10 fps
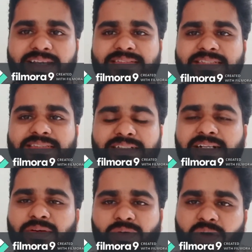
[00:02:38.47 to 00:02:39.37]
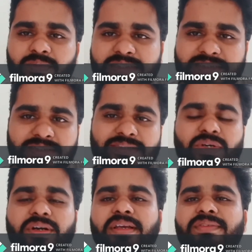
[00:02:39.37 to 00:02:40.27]
As I said, Columbus is a
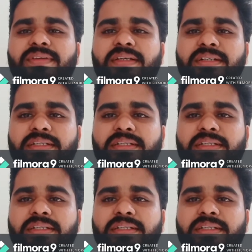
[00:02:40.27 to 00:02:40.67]
historical figure.